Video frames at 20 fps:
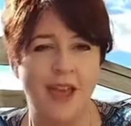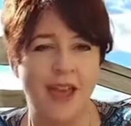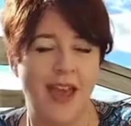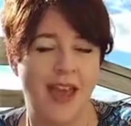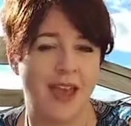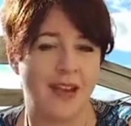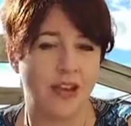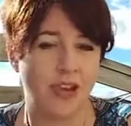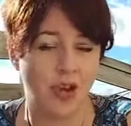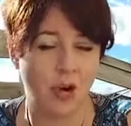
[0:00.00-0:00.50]

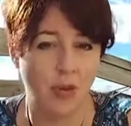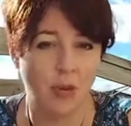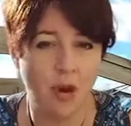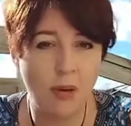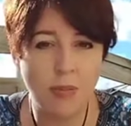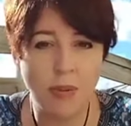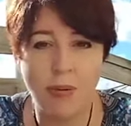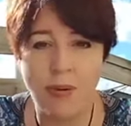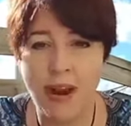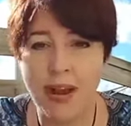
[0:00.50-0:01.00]
and
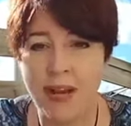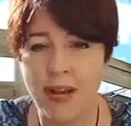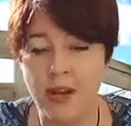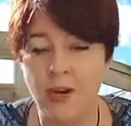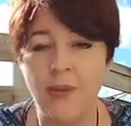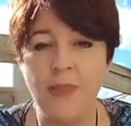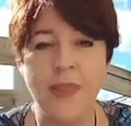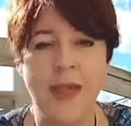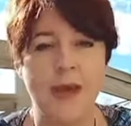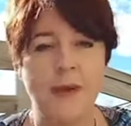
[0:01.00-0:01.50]
cooperating
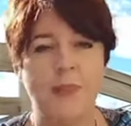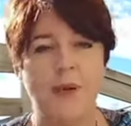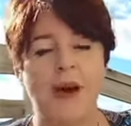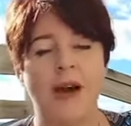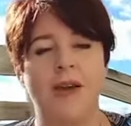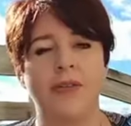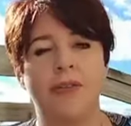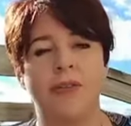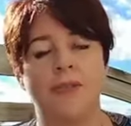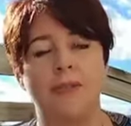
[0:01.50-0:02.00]
on that path